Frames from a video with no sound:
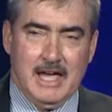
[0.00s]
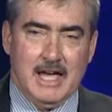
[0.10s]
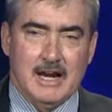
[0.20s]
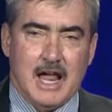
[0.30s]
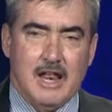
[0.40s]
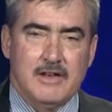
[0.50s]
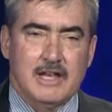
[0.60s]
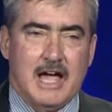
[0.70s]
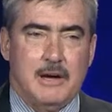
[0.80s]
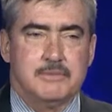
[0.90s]
And a lot of the
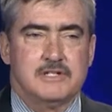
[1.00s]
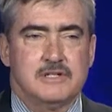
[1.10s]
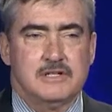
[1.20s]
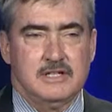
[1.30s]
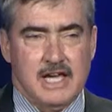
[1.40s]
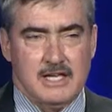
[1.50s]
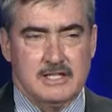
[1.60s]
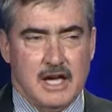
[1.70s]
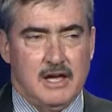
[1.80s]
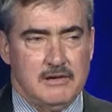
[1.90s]
times,
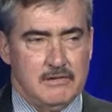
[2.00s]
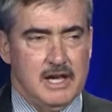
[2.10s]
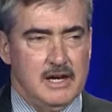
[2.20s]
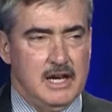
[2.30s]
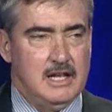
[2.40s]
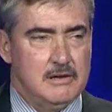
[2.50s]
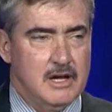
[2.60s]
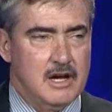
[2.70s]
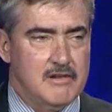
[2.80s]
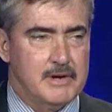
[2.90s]
TxDOT and any
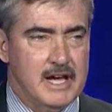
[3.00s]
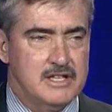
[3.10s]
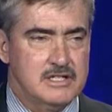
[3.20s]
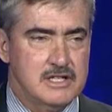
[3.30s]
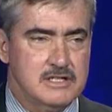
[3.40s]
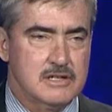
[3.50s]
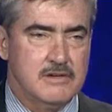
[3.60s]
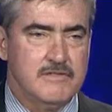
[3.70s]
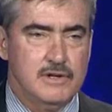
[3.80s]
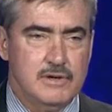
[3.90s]
government agency is
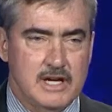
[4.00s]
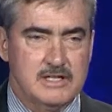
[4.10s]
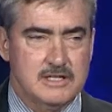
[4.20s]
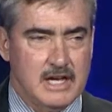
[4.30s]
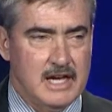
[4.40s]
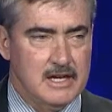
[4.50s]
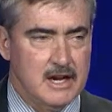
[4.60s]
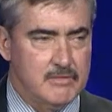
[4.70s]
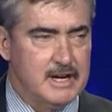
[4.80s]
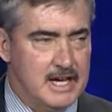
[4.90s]
viewed as a
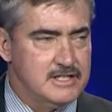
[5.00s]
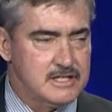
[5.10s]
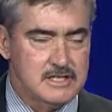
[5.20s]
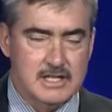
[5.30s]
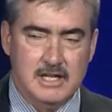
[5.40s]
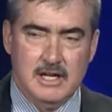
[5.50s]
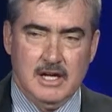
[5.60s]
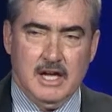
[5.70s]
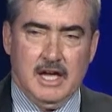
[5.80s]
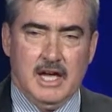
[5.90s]
government agency,
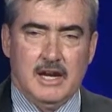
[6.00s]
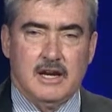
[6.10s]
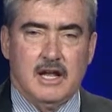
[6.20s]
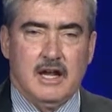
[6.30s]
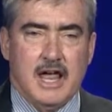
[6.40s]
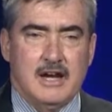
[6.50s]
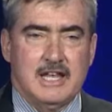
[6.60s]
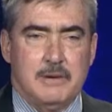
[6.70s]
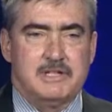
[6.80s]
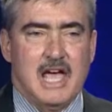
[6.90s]
and a lot of
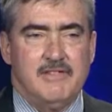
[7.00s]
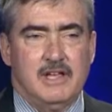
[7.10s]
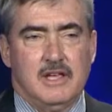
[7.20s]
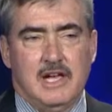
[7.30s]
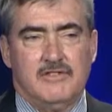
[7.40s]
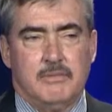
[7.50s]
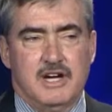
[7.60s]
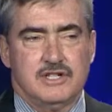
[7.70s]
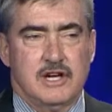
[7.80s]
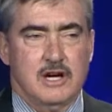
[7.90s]
times having
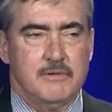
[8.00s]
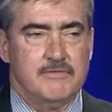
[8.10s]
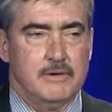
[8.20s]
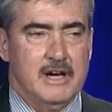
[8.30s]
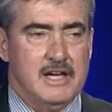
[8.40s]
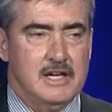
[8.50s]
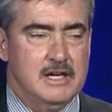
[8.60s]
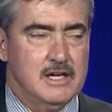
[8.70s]
information come from a